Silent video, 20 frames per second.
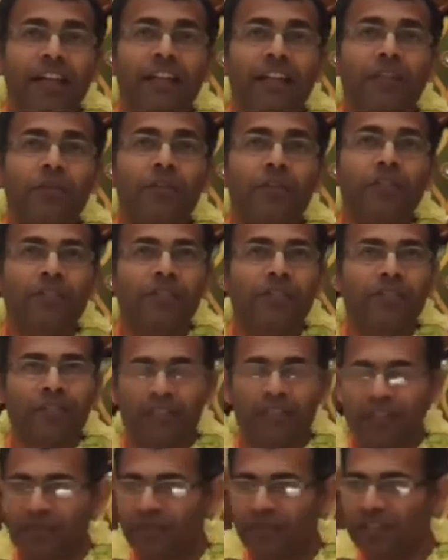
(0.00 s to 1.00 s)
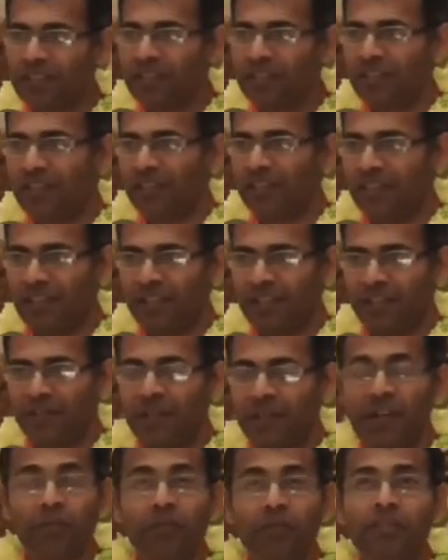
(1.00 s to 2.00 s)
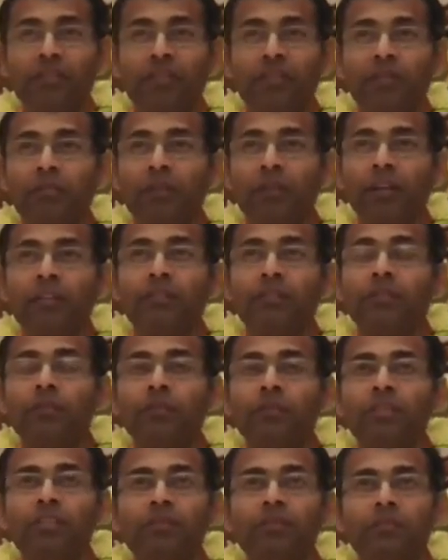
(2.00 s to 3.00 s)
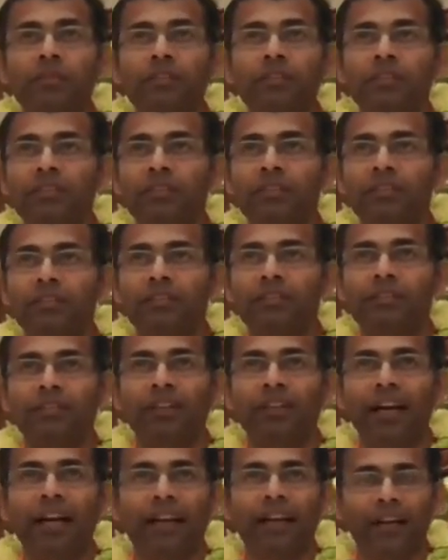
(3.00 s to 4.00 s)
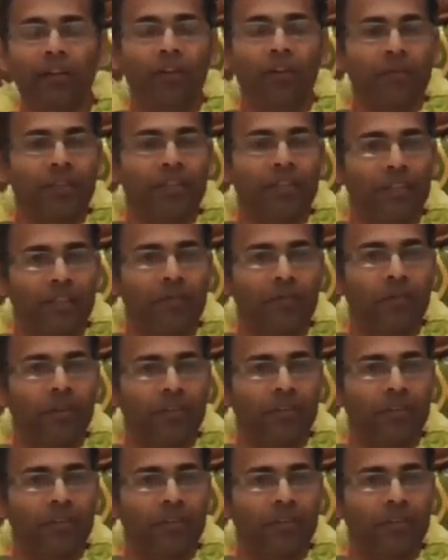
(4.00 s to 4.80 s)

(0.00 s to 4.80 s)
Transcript: and he was effulgent. And Ram was surprised. Who is this person? You know, I always heard